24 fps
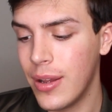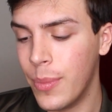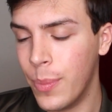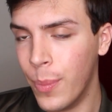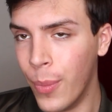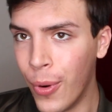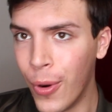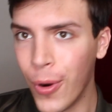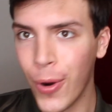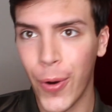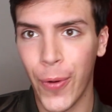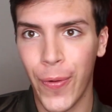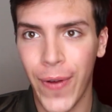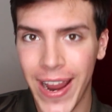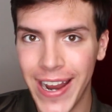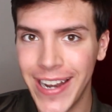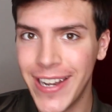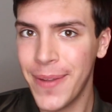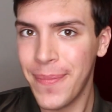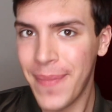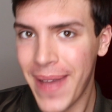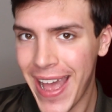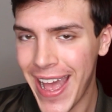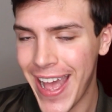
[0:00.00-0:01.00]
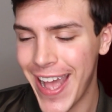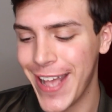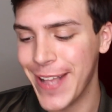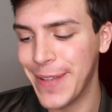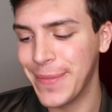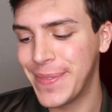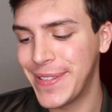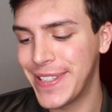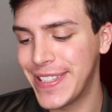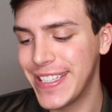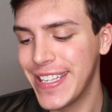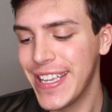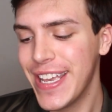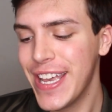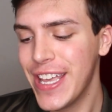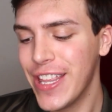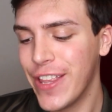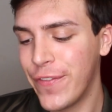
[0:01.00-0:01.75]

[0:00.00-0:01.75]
more random apps.